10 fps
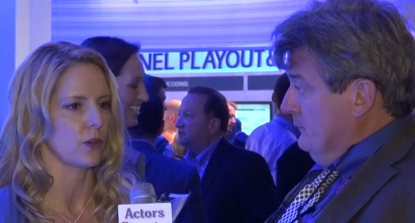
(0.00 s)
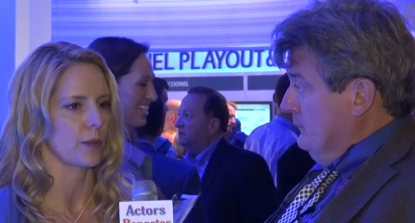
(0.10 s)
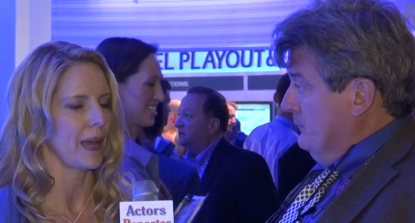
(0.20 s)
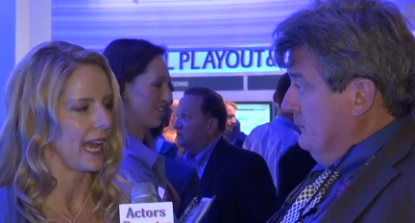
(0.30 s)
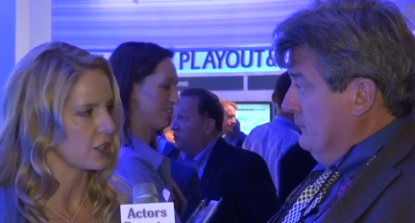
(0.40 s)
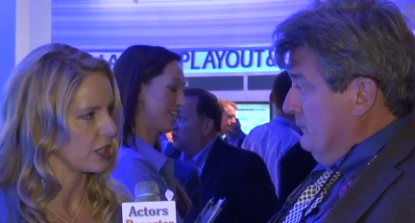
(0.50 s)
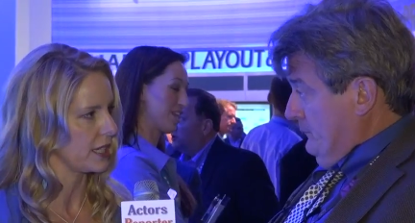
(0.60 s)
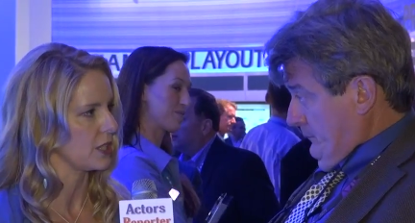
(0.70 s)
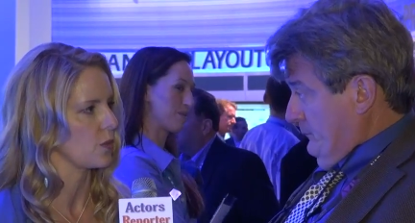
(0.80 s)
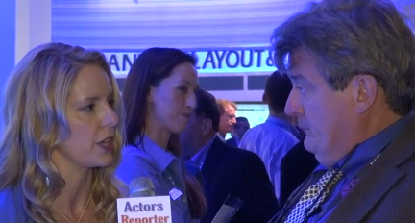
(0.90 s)
Speaker 1: your
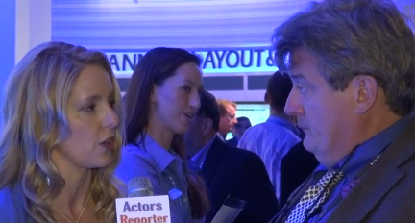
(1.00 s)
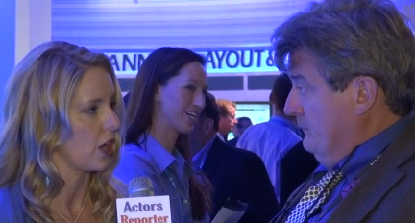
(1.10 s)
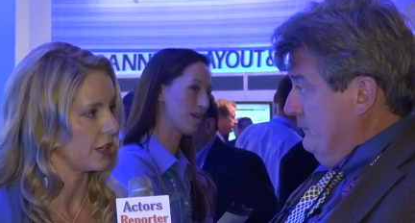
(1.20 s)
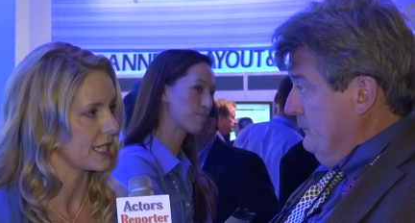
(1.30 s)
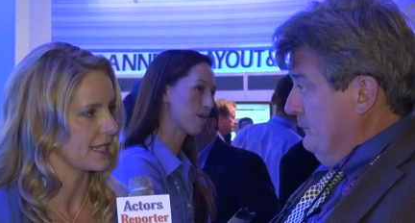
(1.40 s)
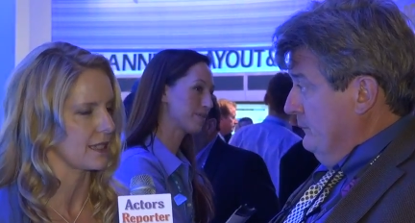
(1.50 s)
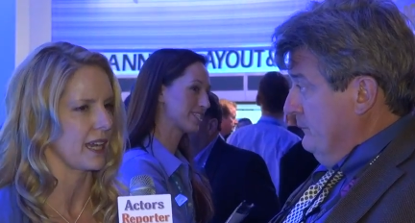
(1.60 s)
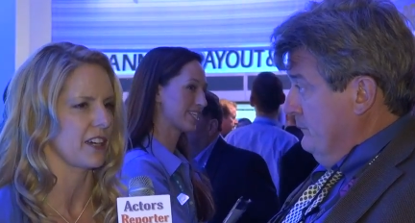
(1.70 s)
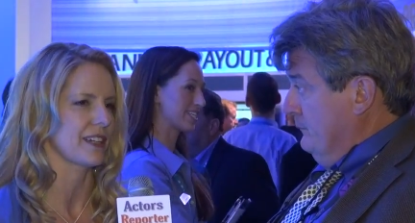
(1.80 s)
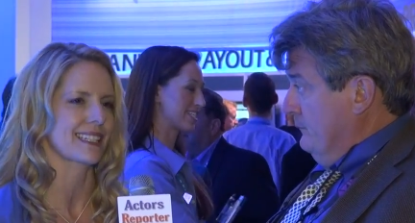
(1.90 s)
passion is, what your heart's
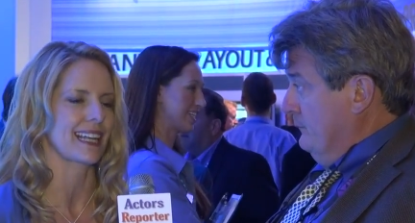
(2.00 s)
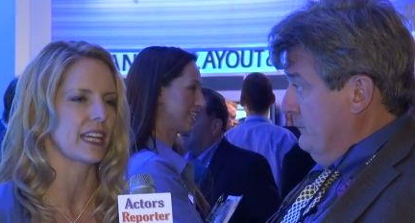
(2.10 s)
desire is.